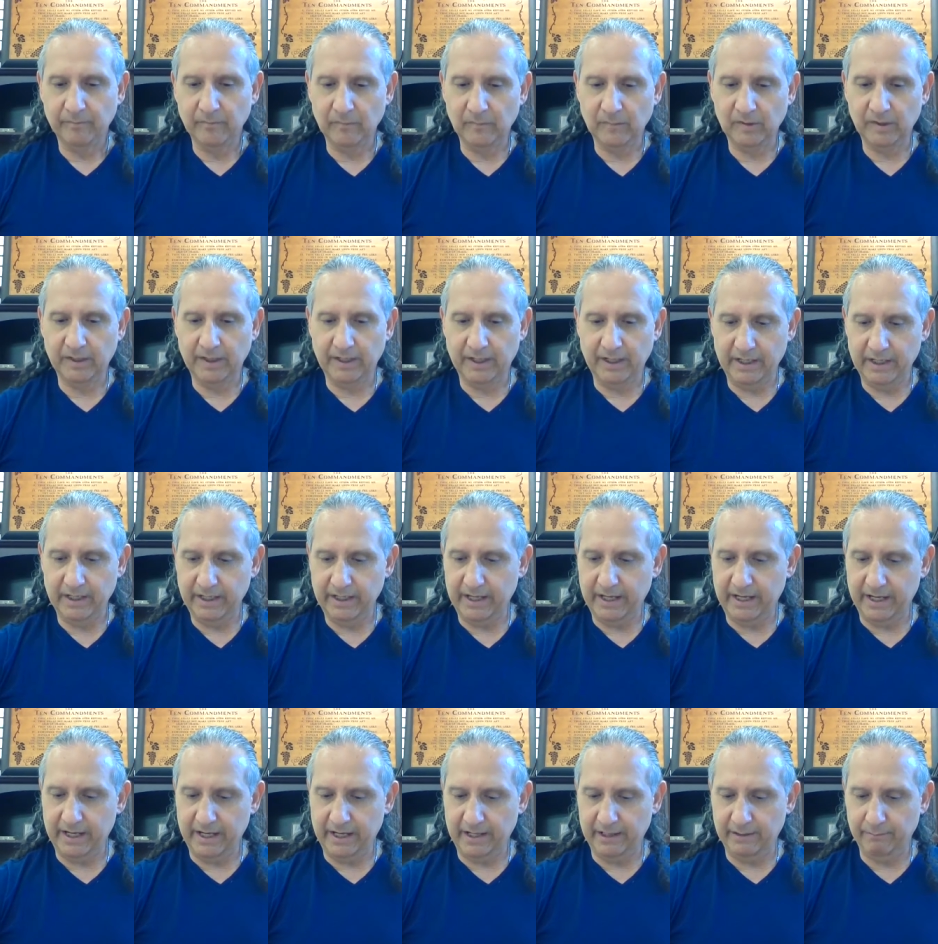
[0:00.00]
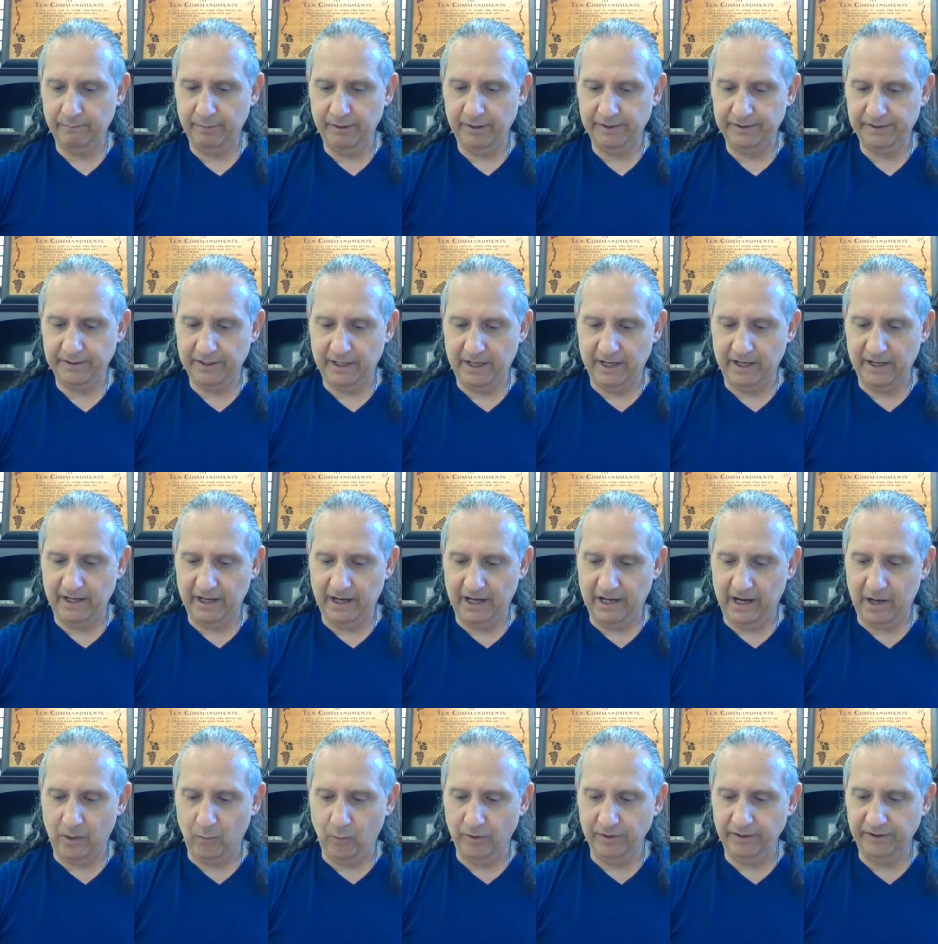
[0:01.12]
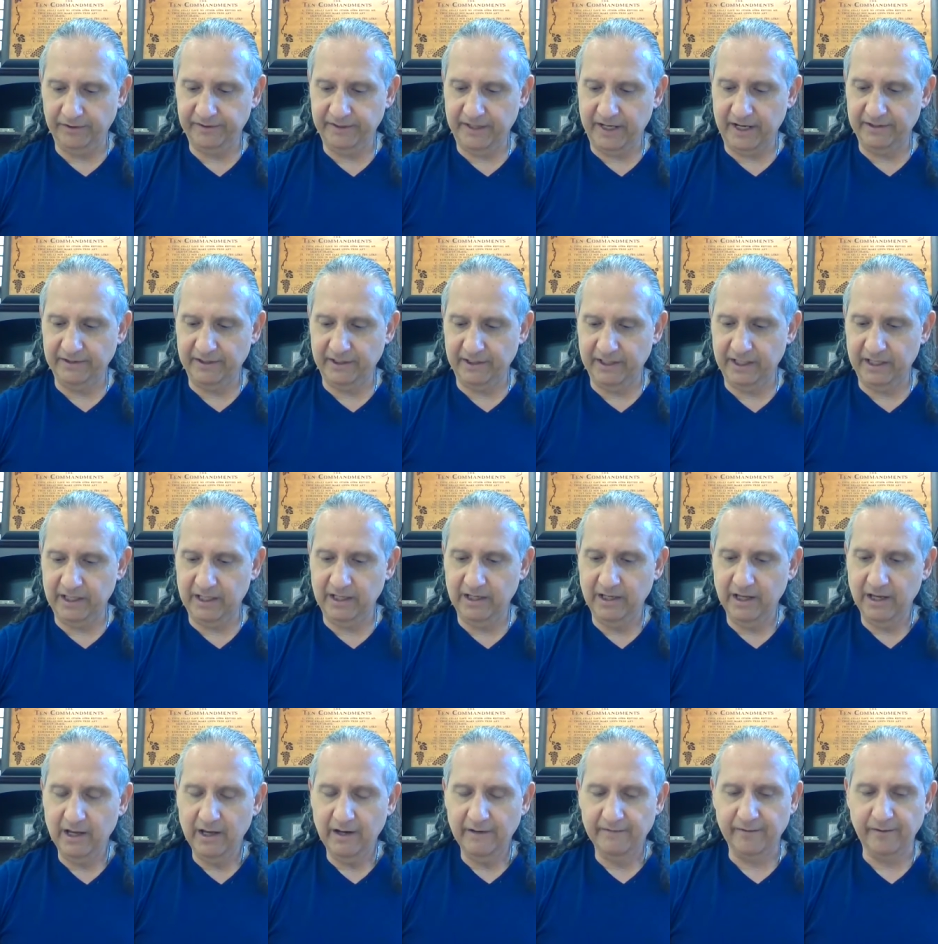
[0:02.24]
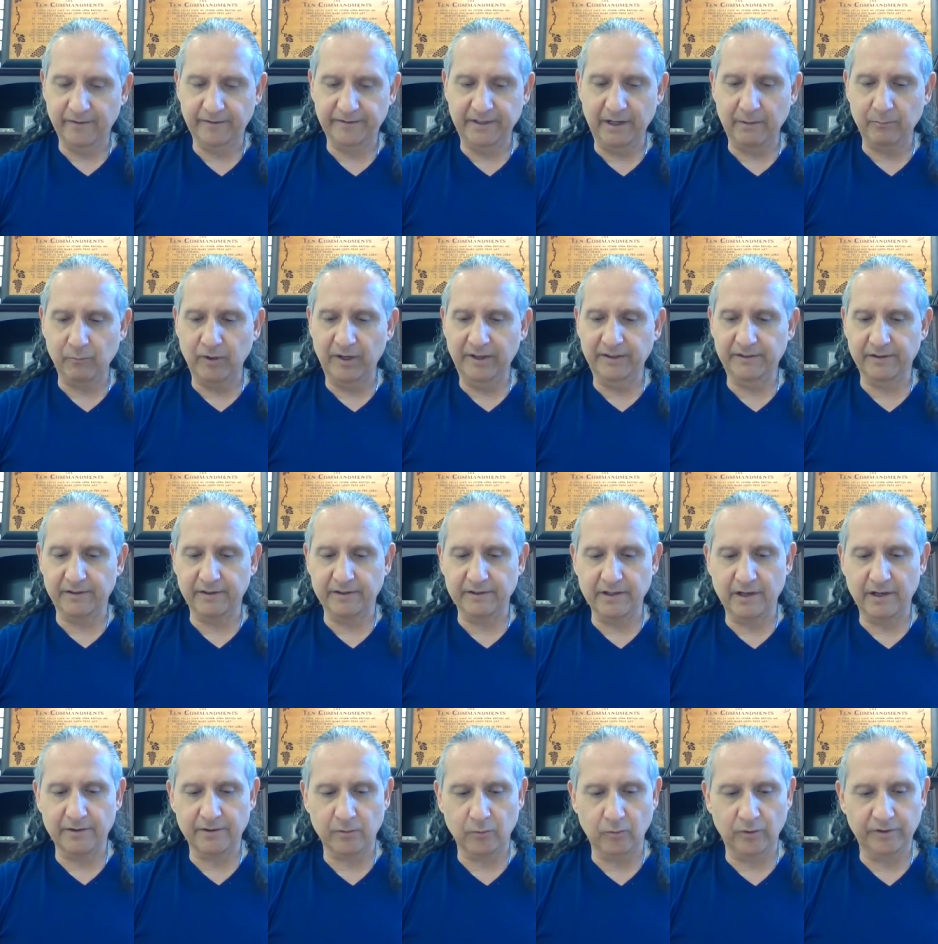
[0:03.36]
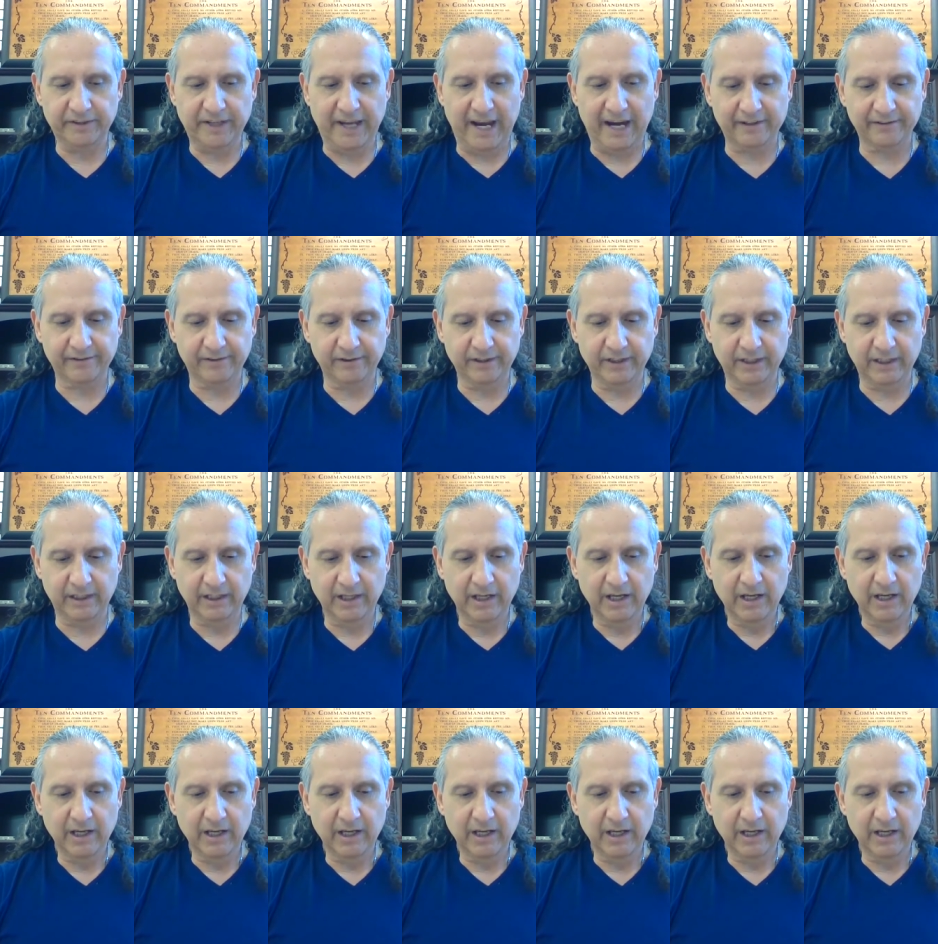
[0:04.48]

Okay, but I want to say that he, for some reason or another, was actually